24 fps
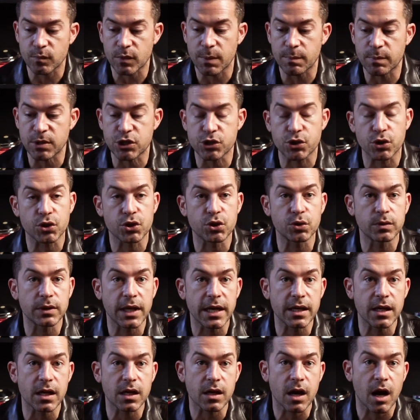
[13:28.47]
Be sure to
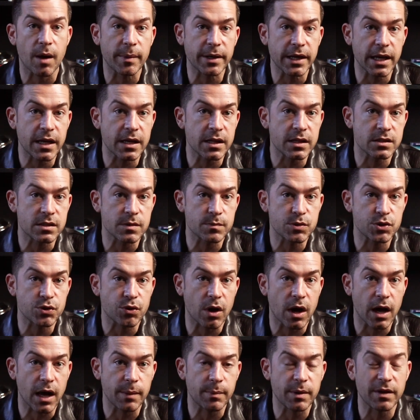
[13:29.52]
like, comment, and
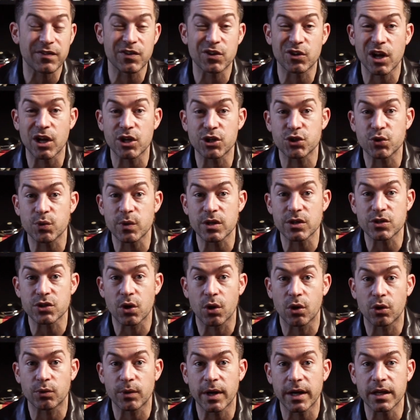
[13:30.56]
subscribe. If you're not doing so
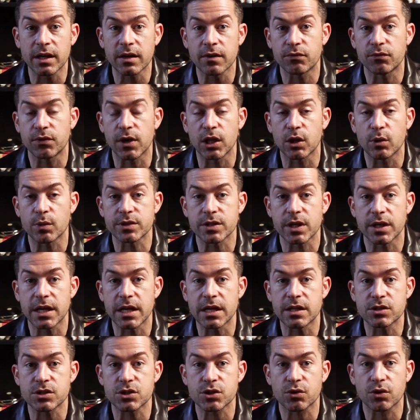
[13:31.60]
already, follow us on
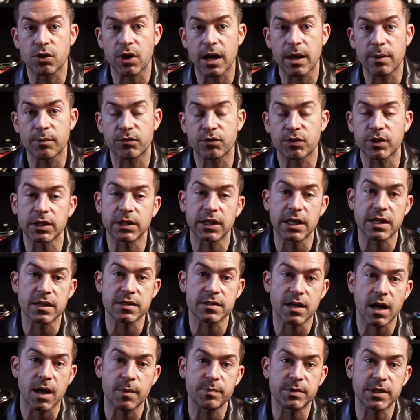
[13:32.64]
Instagram for the
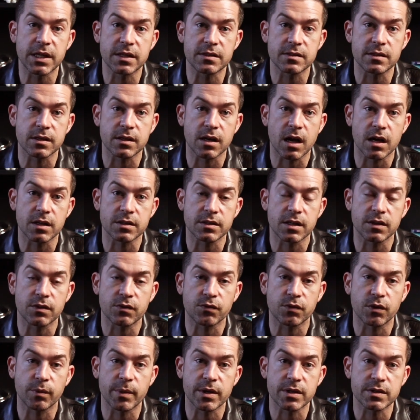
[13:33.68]
latest updates and content
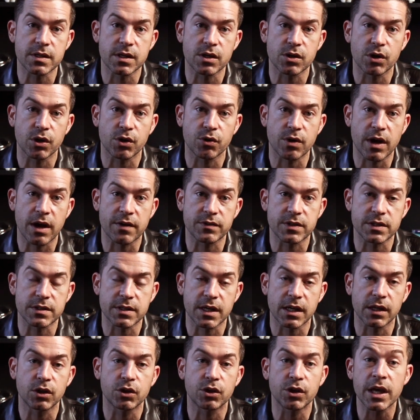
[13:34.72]
from us here at Craft and
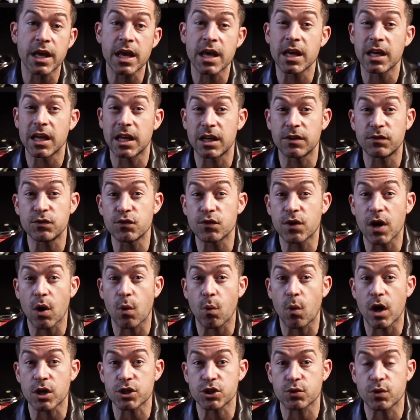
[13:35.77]
Tailored. And if you've got
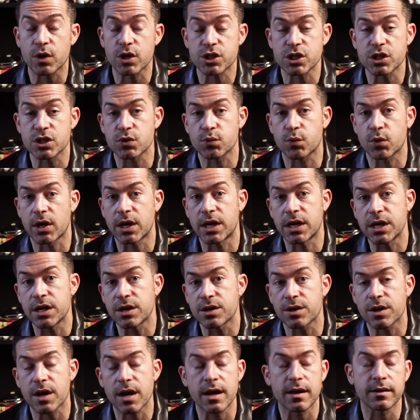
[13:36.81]
watch questions, we're
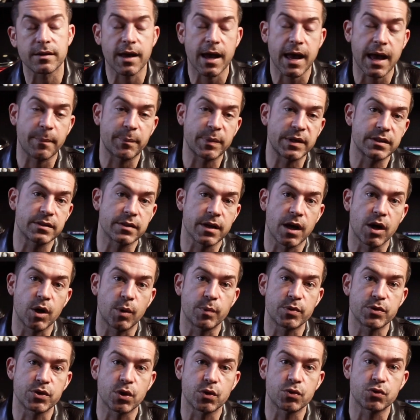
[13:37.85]
here and happy to
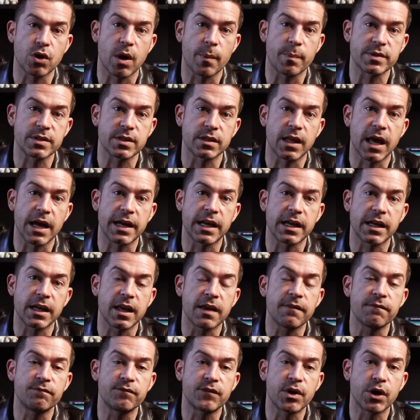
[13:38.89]
help. So drop us a line at
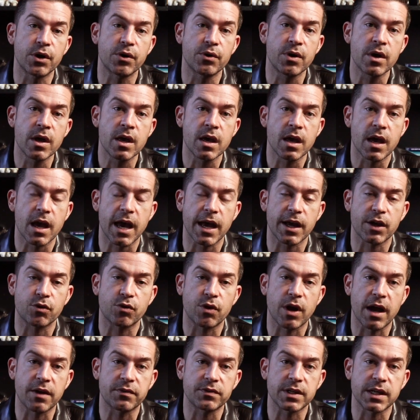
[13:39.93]

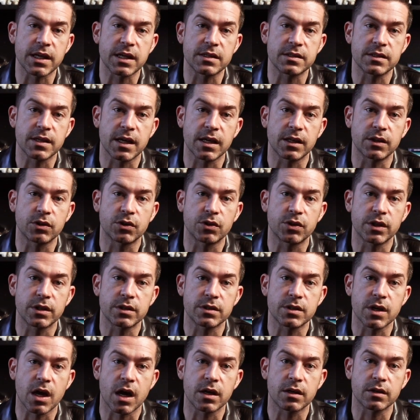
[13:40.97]

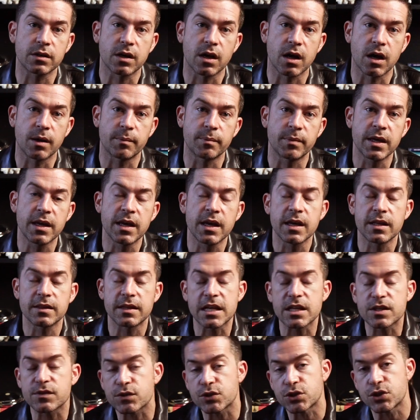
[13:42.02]
info@craftandtailored.com.
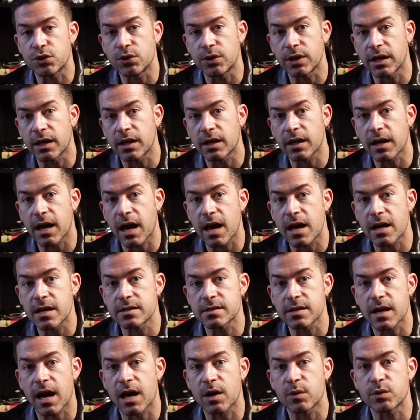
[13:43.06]
Thanks for tuning in,
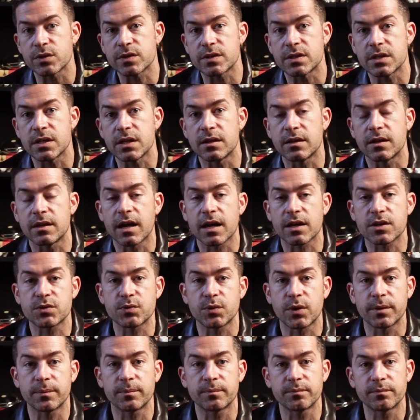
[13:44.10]
guys. I will see you in the next
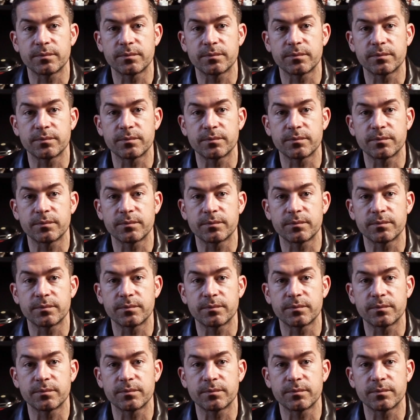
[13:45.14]
one.